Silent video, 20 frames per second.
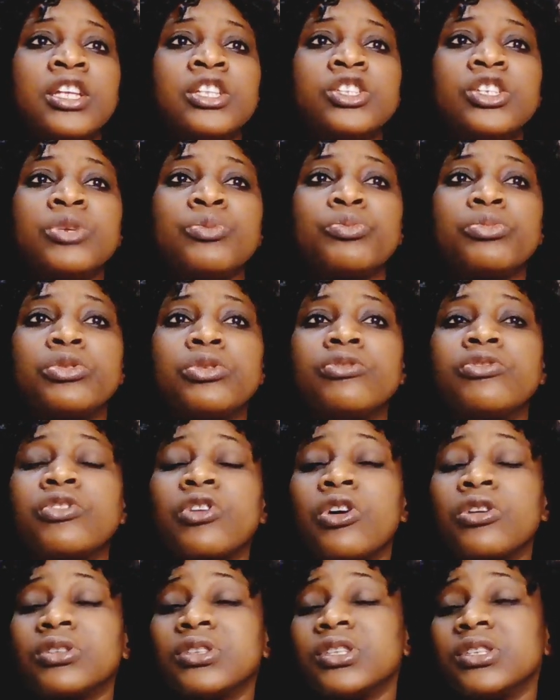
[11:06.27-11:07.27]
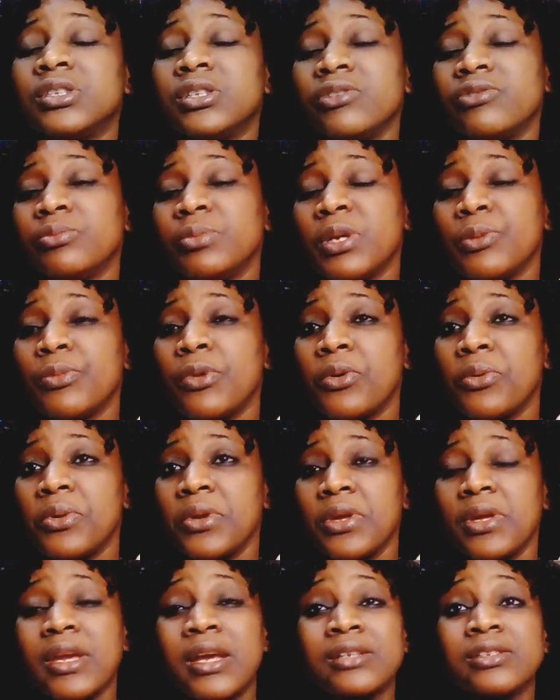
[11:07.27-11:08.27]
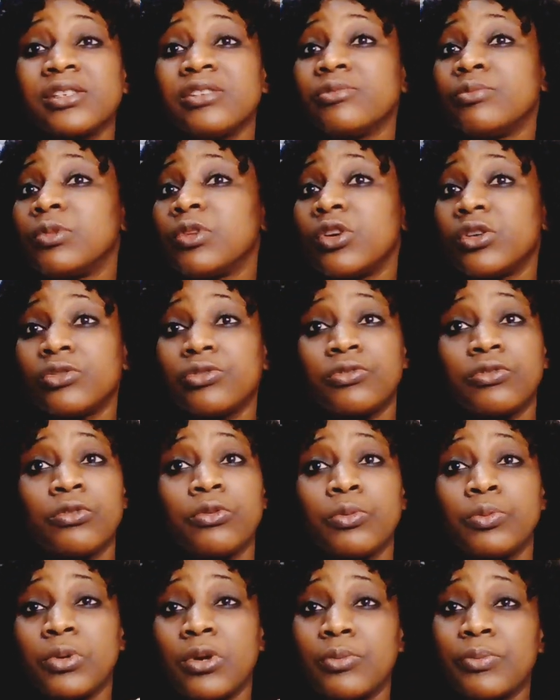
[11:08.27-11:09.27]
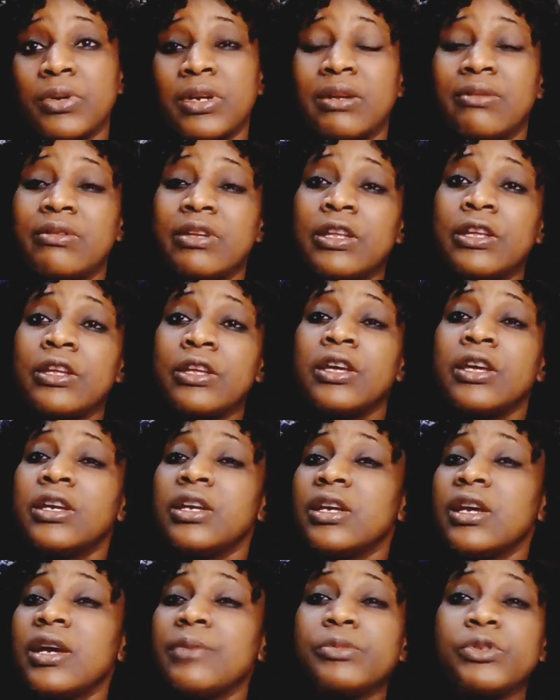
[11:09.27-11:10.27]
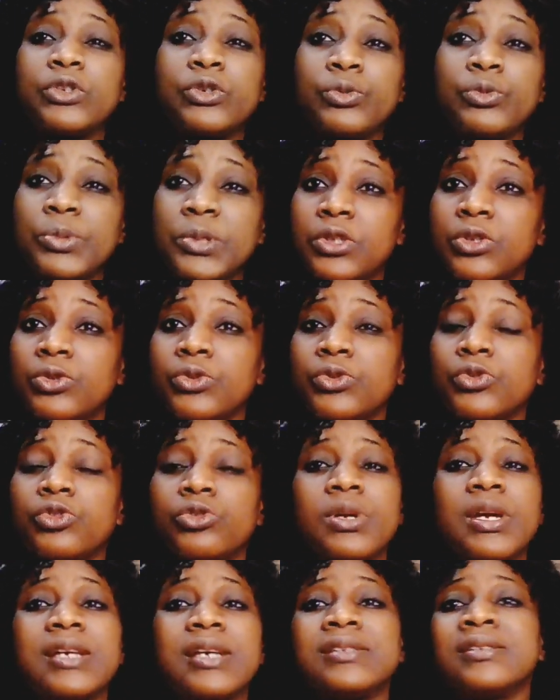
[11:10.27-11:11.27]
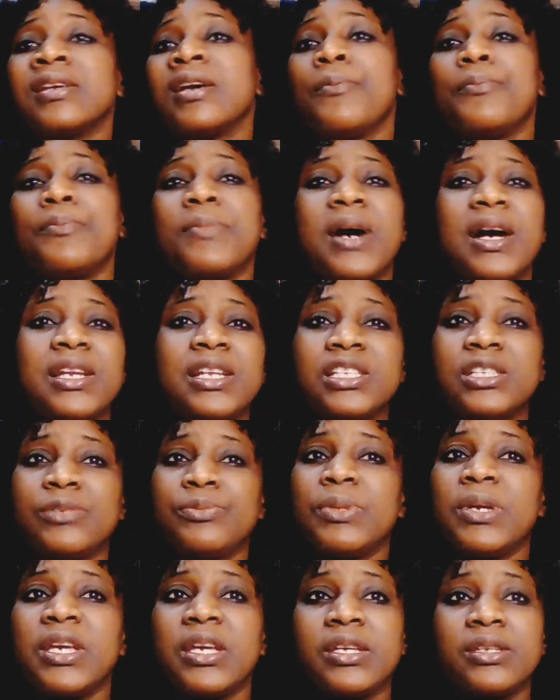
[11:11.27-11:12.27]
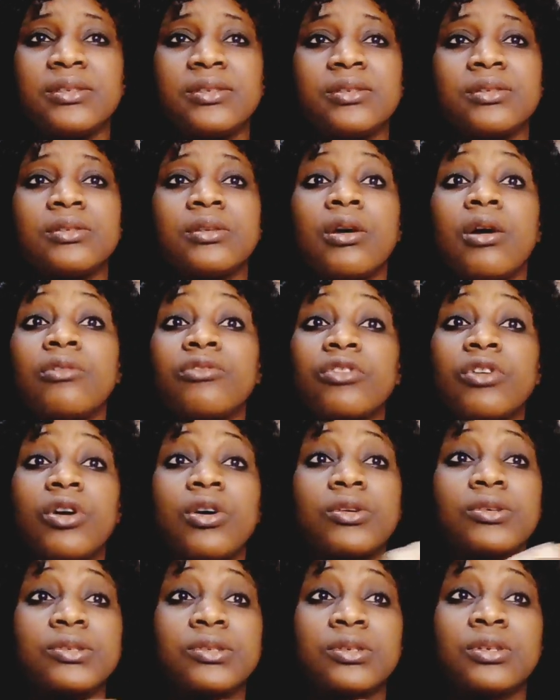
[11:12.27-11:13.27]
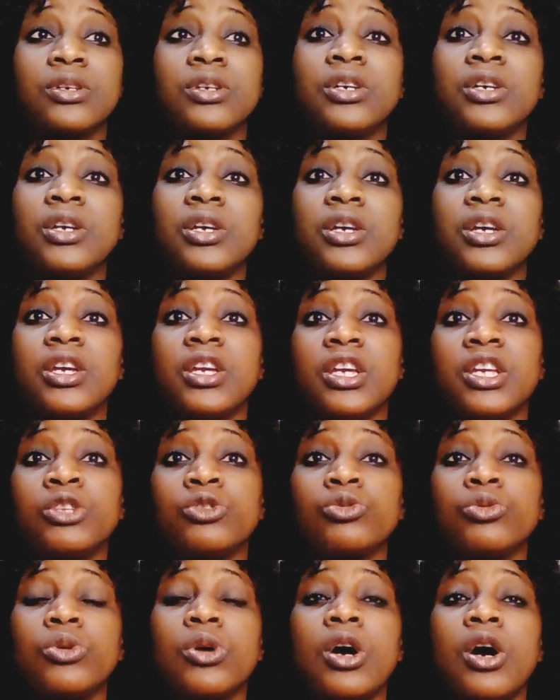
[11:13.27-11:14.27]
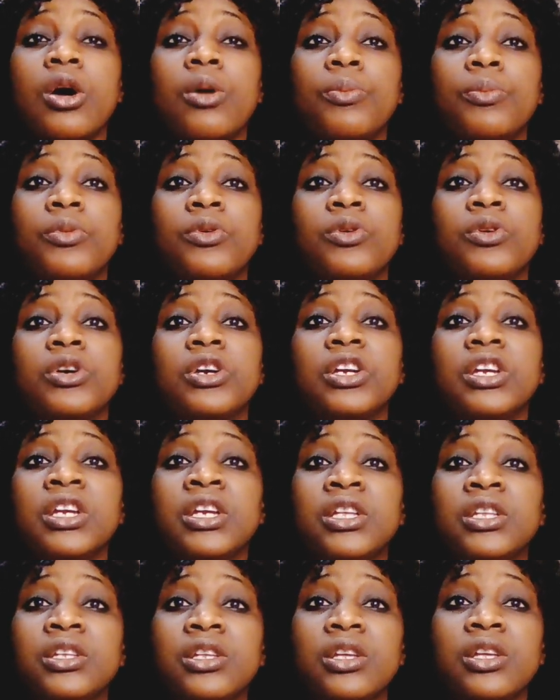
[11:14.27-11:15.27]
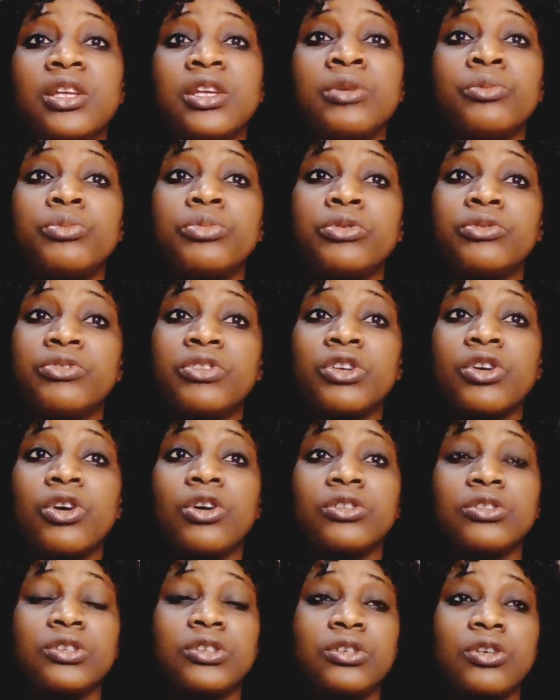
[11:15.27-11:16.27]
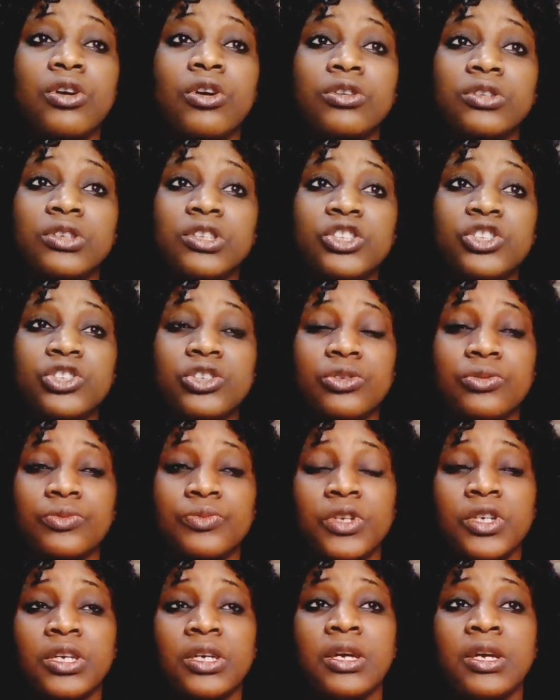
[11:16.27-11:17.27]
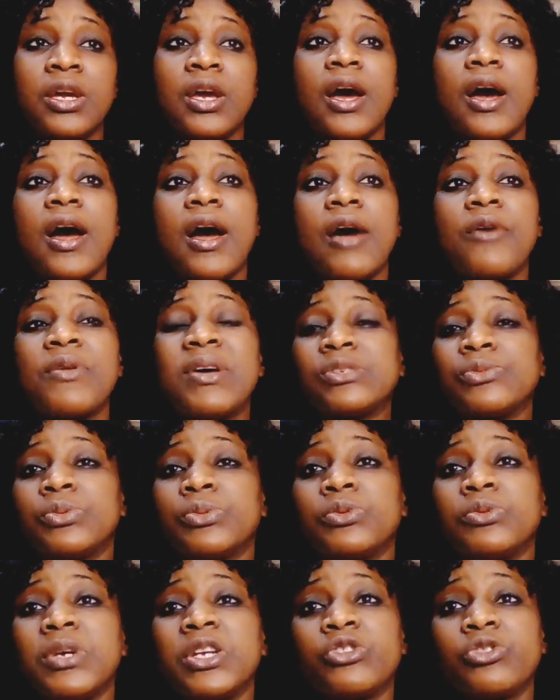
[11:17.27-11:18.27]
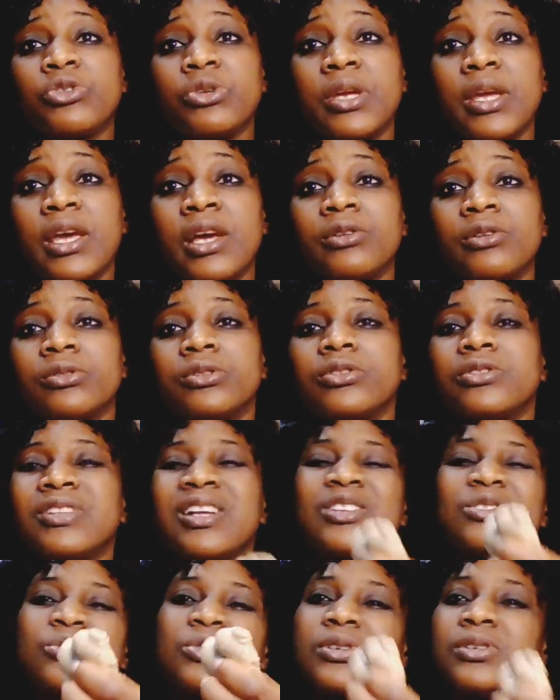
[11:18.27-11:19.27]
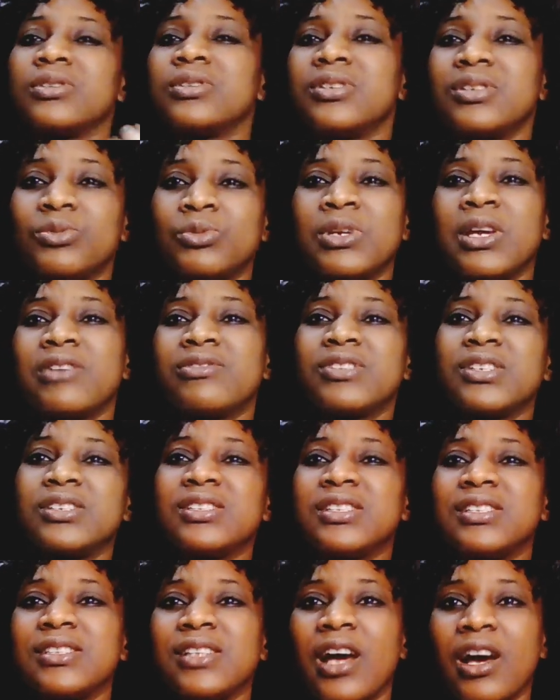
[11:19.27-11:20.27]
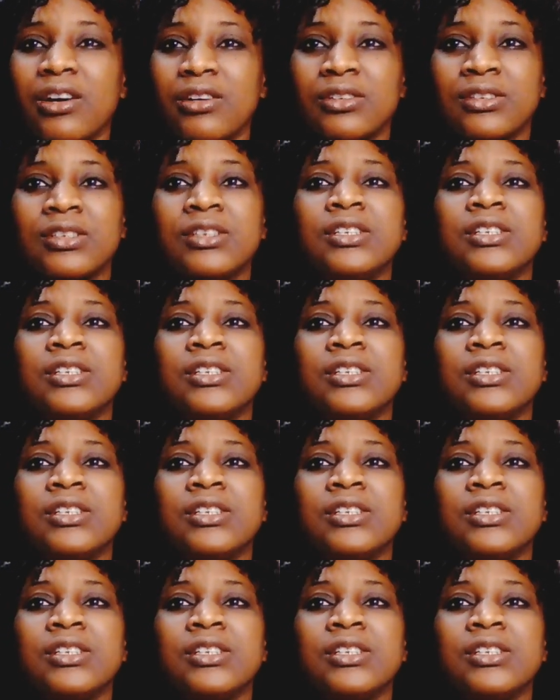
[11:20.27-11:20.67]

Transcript: It improves cognitive memory, yes, if blood flow properly, get to reduce stress, manage pains, of course, it will help in improving cognition. Respiratory health, that one, we have said it now.